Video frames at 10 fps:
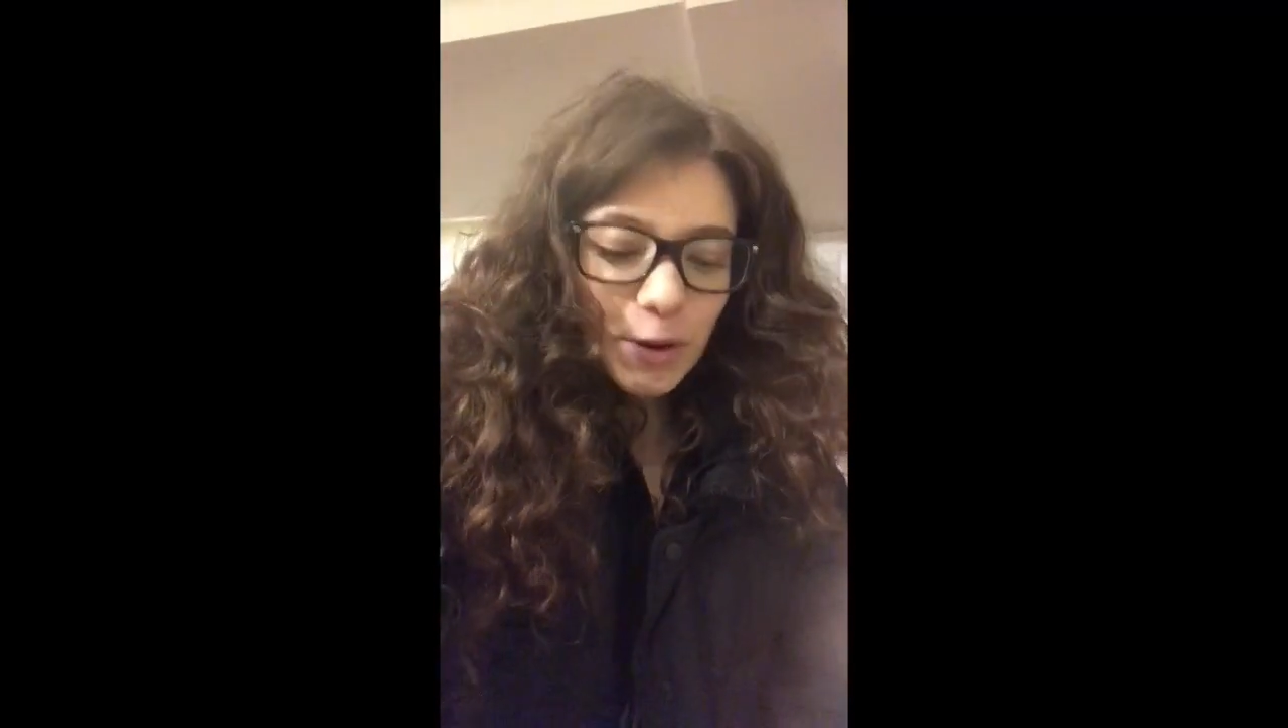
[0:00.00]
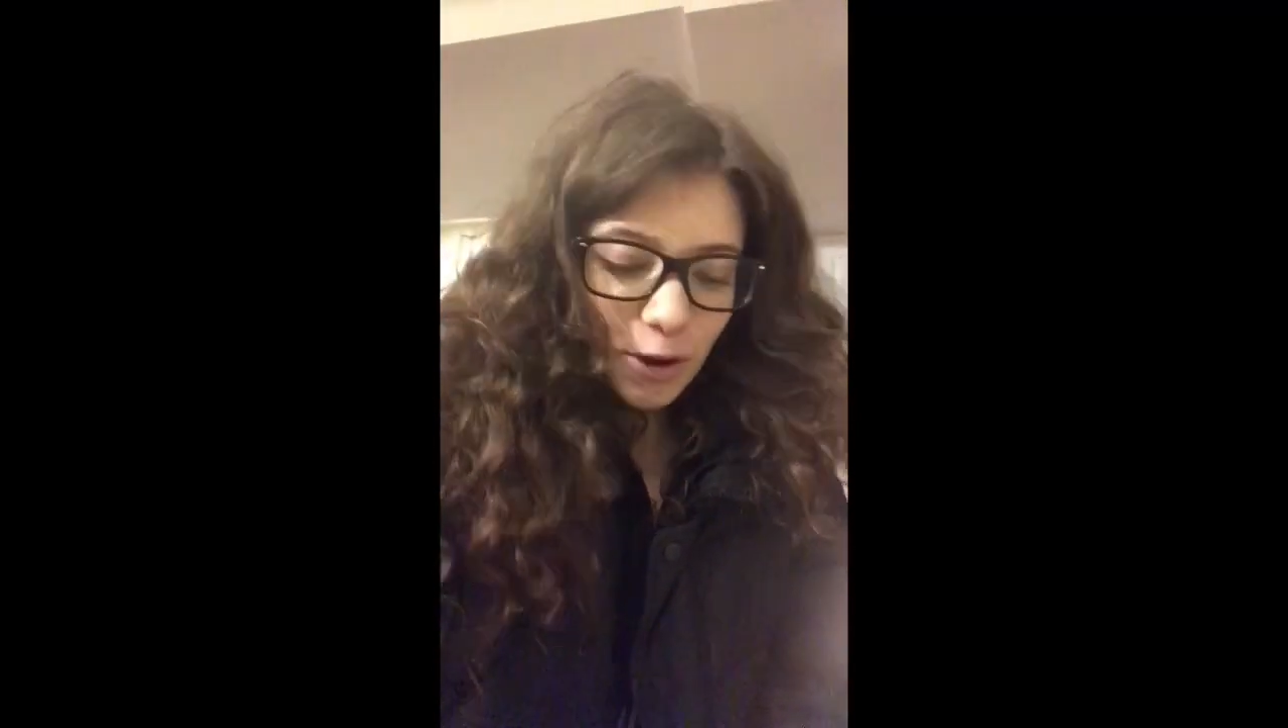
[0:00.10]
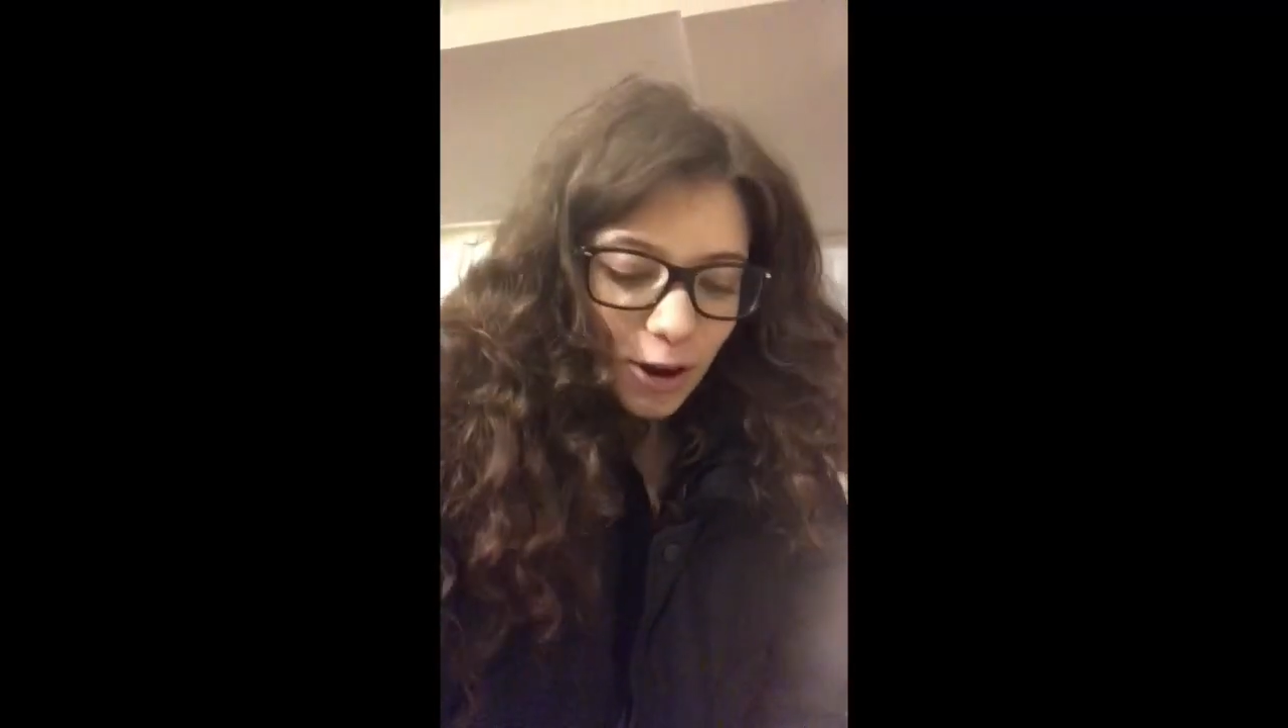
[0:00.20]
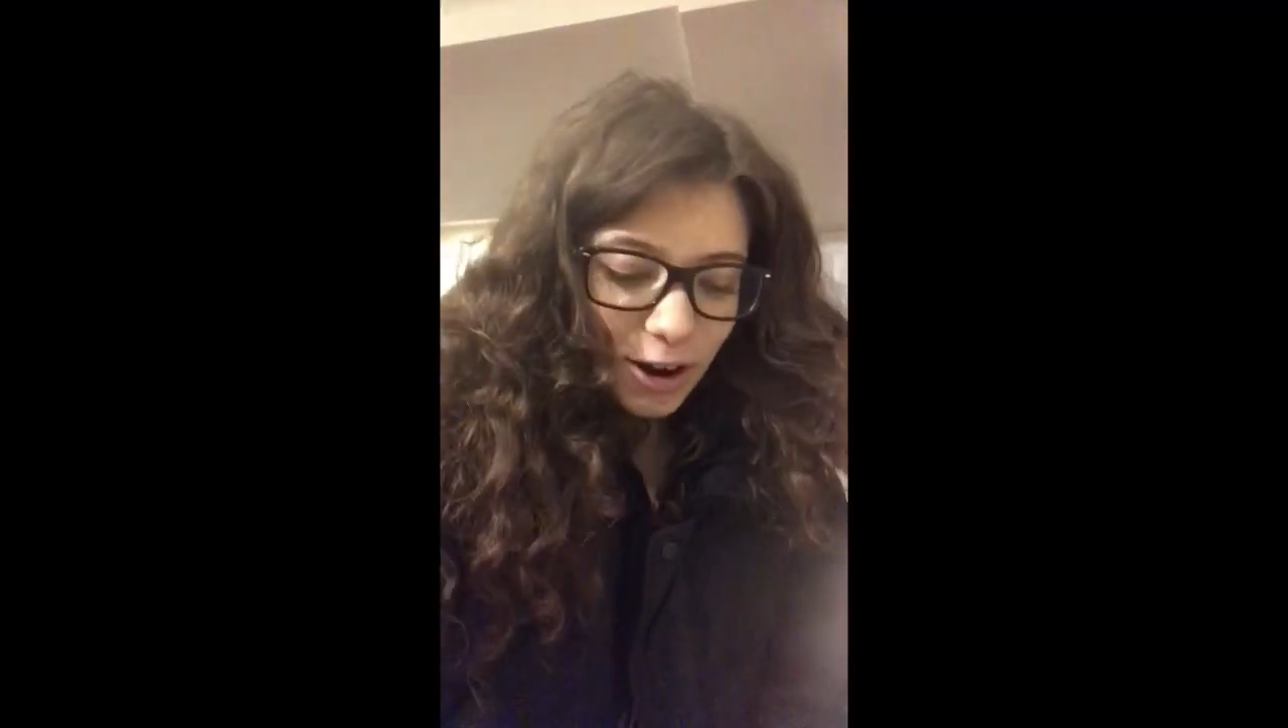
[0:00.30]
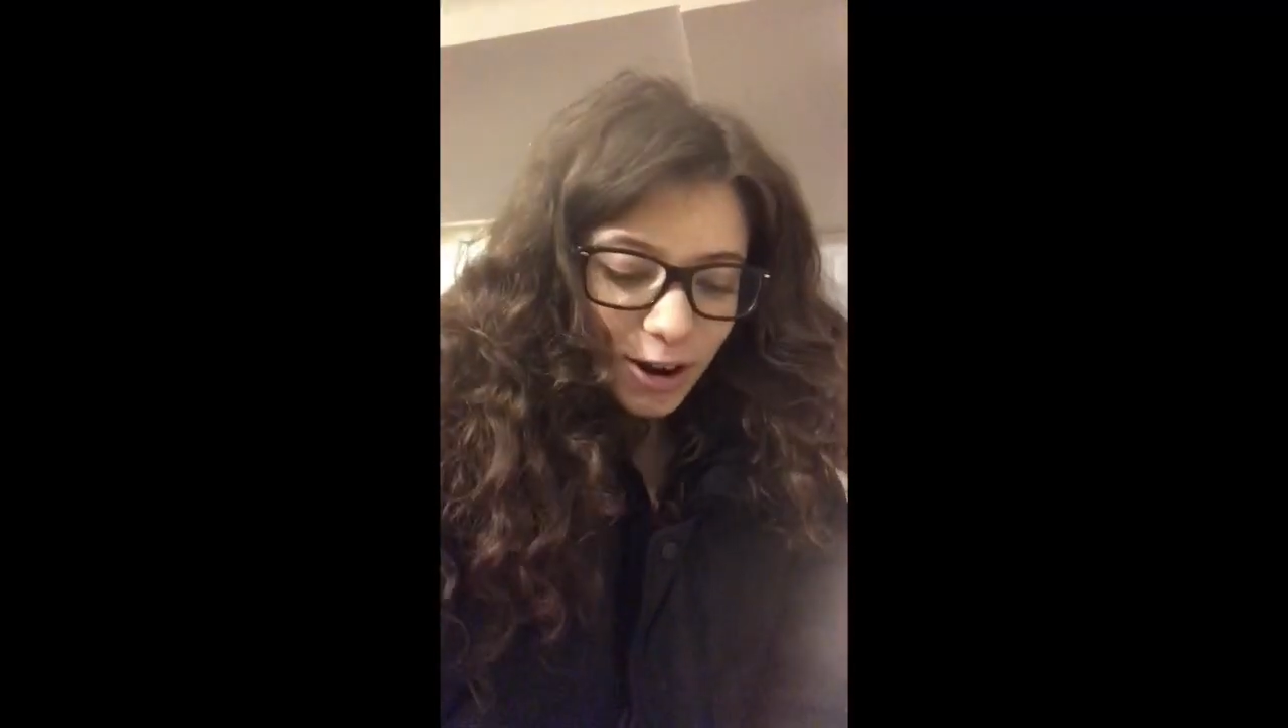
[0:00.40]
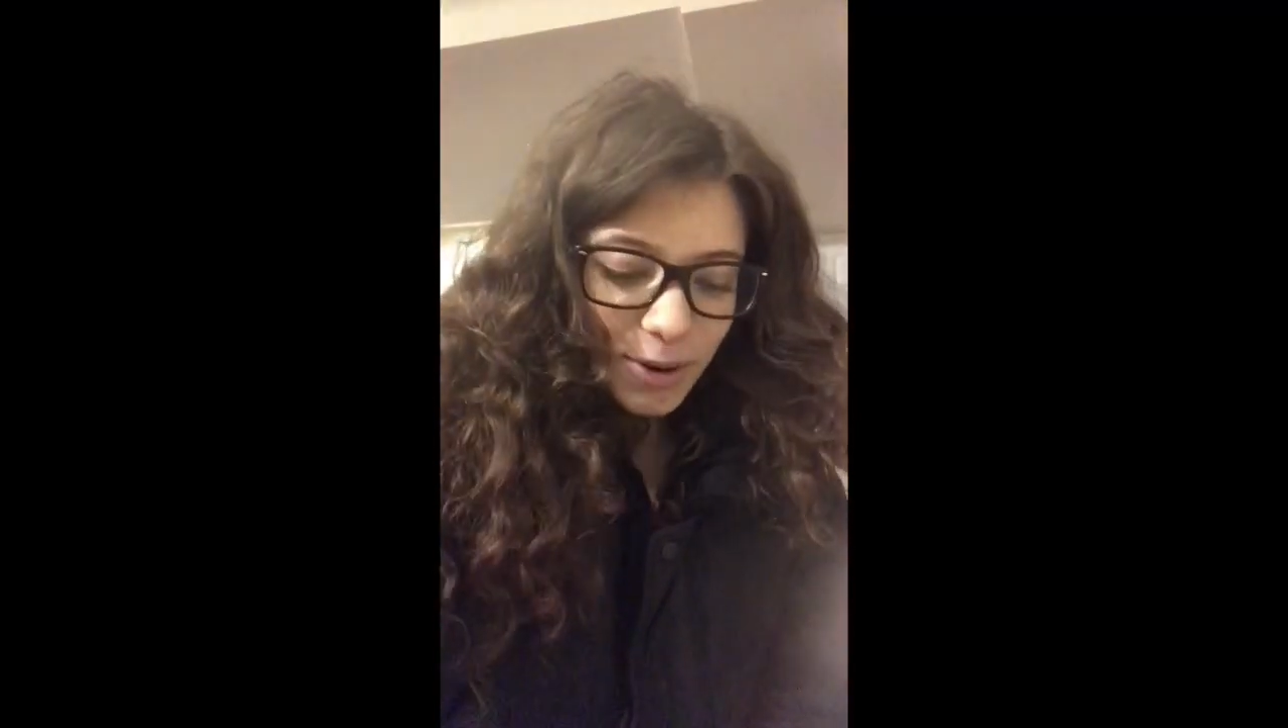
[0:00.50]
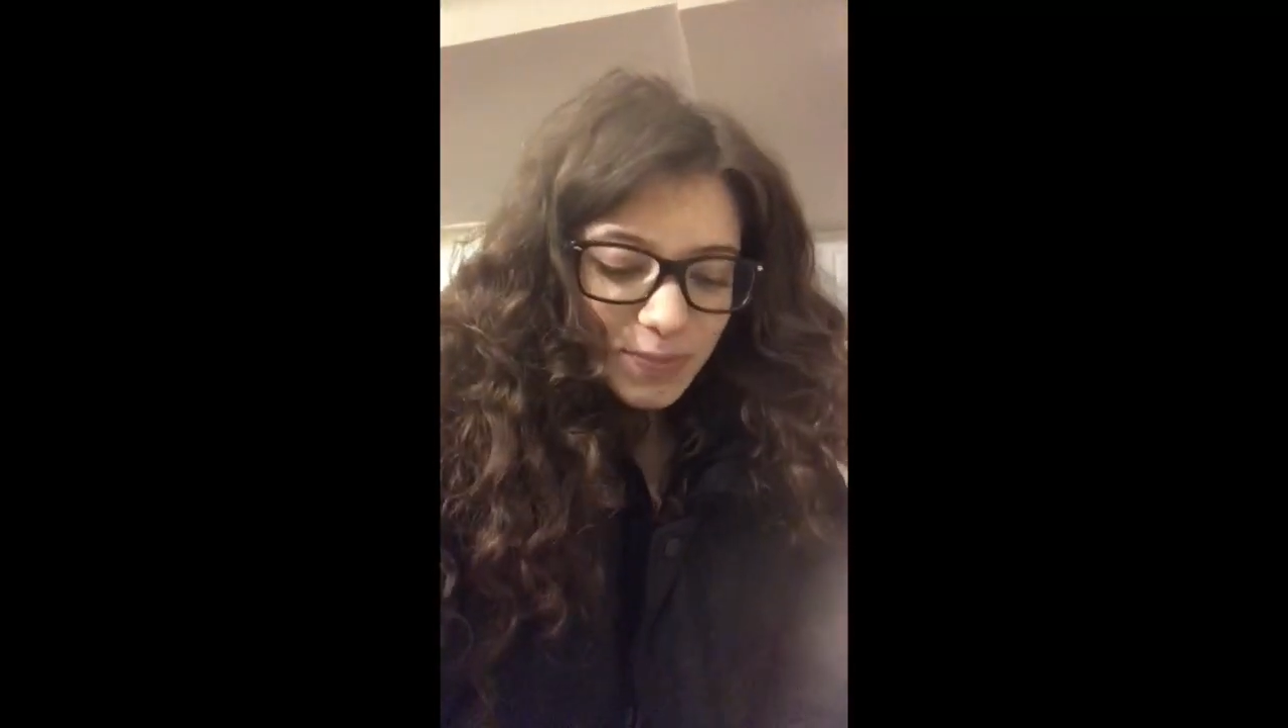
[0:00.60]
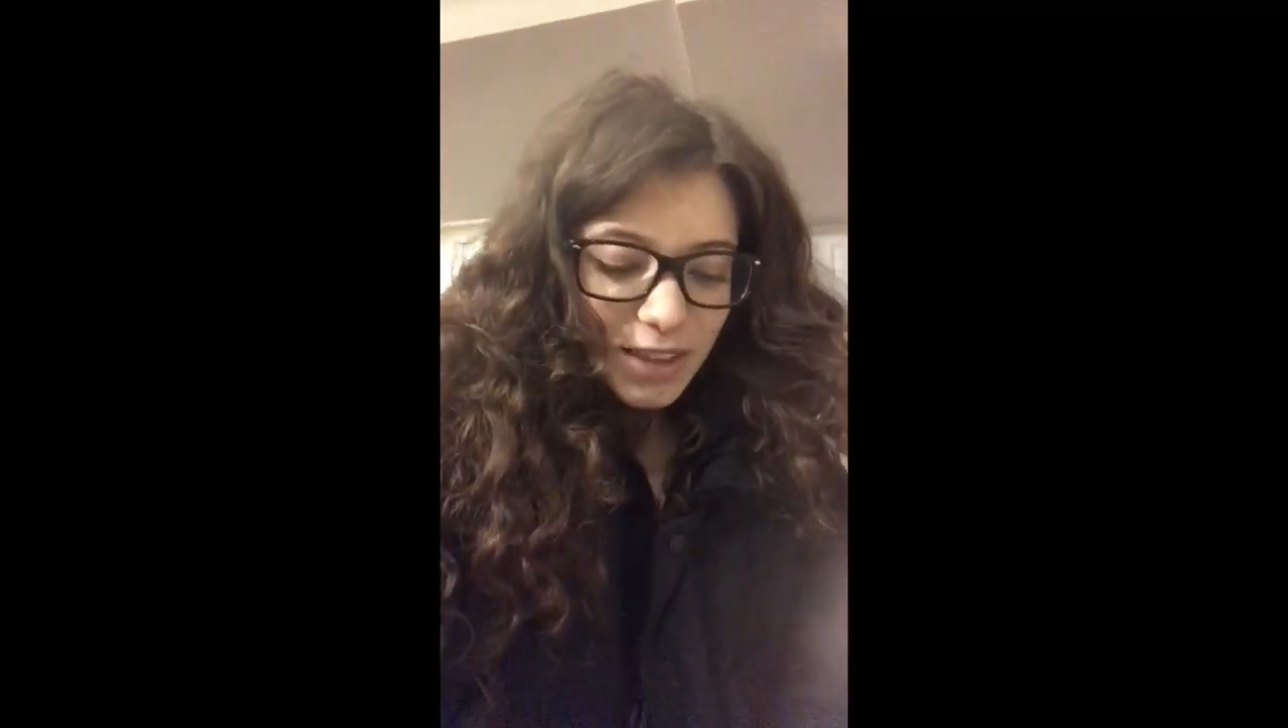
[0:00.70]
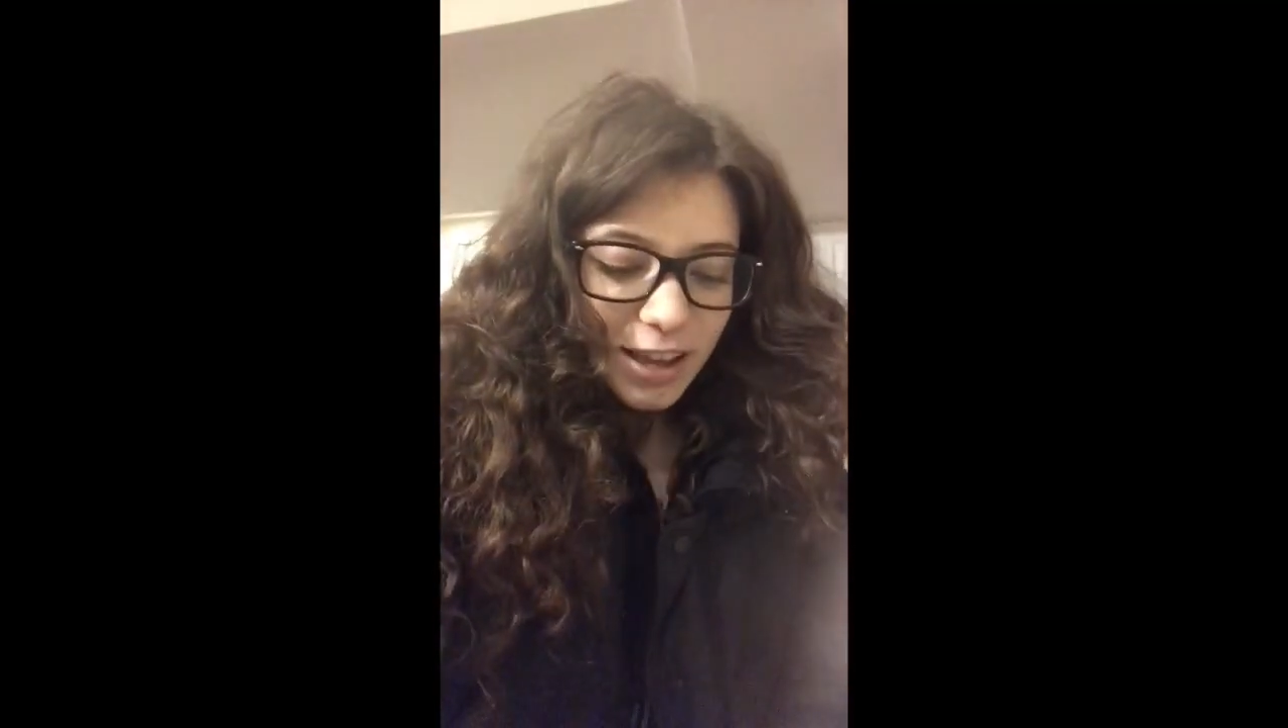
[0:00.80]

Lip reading: your car.